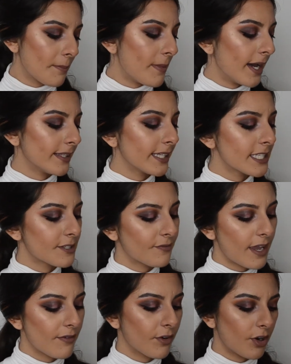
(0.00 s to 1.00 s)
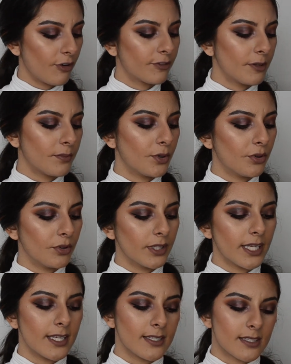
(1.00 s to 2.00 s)
my least favourite of them all
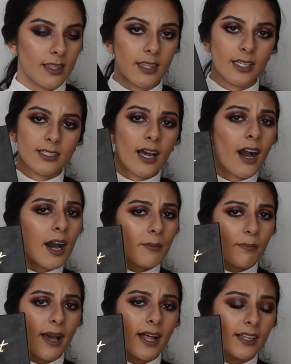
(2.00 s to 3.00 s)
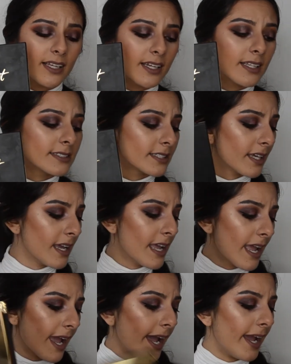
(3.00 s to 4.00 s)
is the Tarte palette
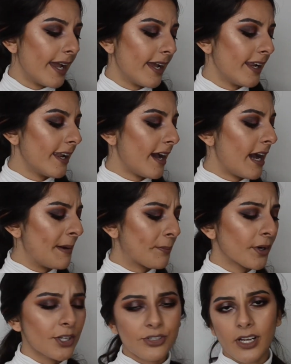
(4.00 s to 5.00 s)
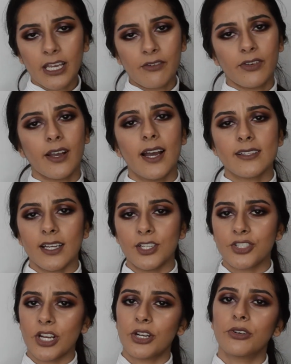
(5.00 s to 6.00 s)
and I'm pretty sure I give you guys a
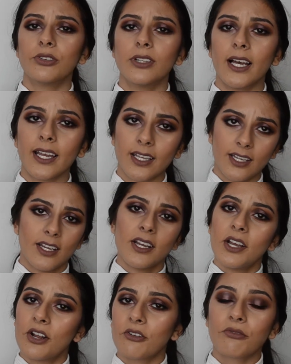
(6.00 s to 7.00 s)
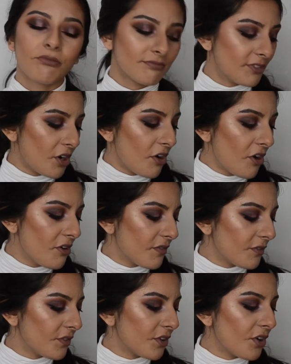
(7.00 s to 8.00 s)
general like
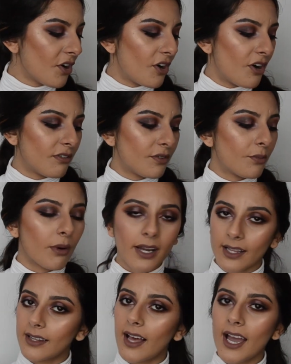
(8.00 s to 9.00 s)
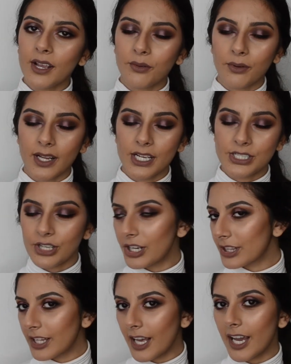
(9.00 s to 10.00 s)
overview of what I like, what I
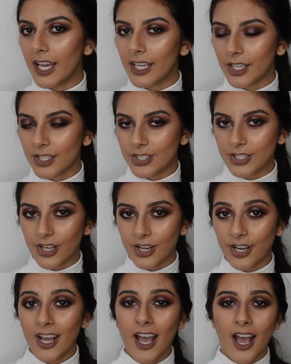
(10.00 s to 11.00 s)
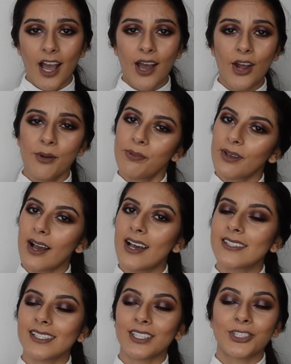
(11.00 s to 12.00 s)
don't like. So I hope you
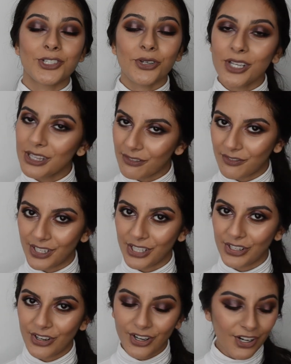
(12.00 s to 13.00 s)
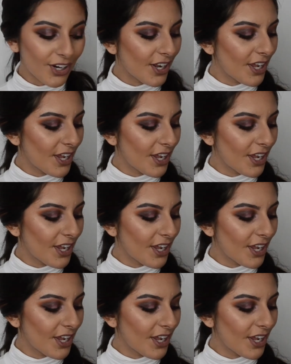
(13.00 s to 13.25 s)
guys enjoyed the video.